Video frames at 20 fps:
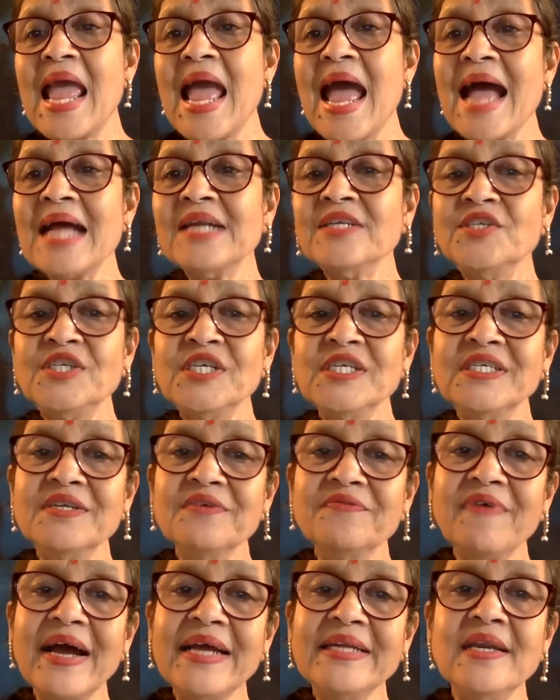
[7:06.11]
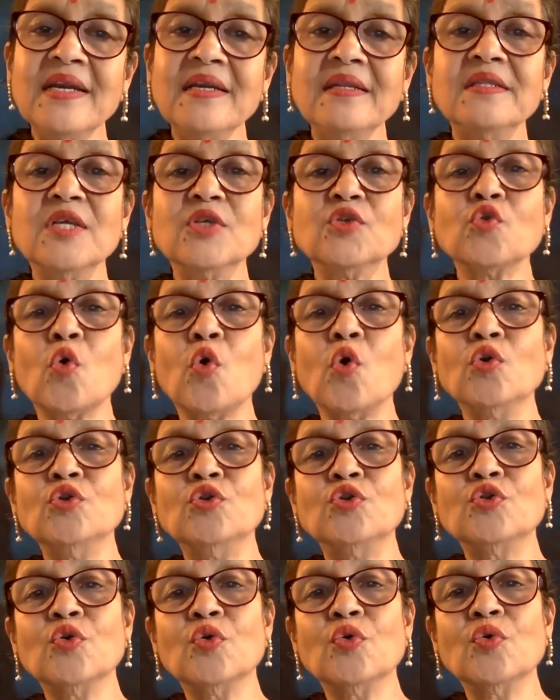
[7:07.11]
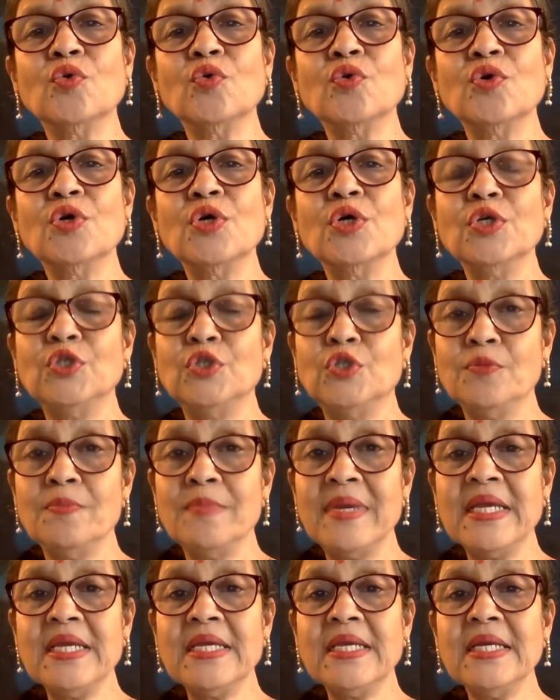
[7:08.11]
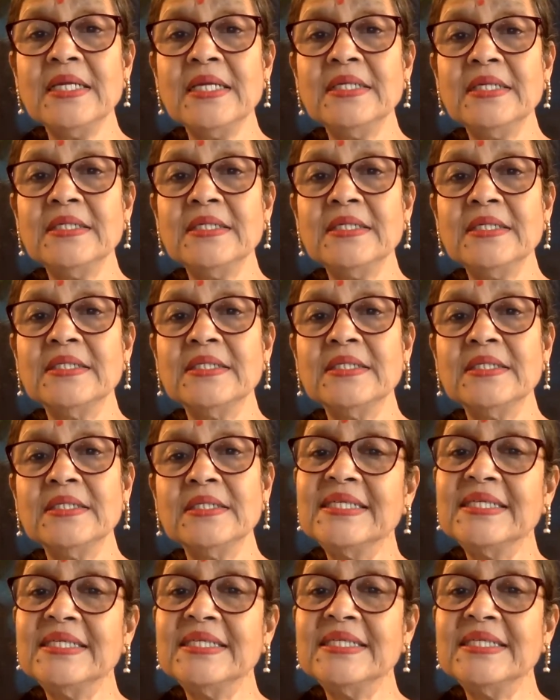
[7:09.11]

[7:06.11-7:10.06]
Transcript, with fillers: And she divided this also to make it seem